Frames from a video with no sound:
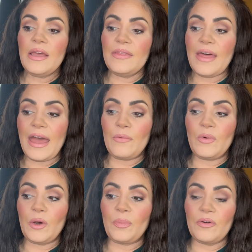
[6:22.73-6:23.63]
that
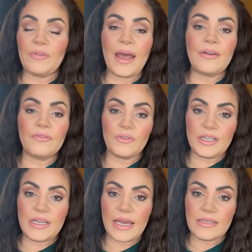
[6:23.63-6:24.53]
will provide free
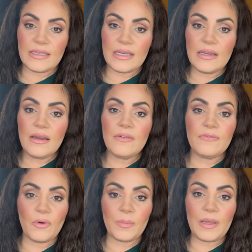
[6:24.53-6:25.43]
testing
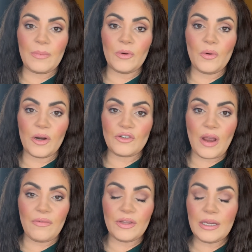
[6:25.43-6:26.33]
for people who are
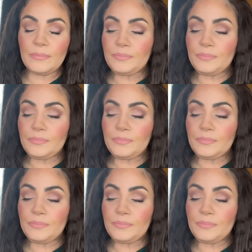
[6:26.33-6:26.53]
traveling,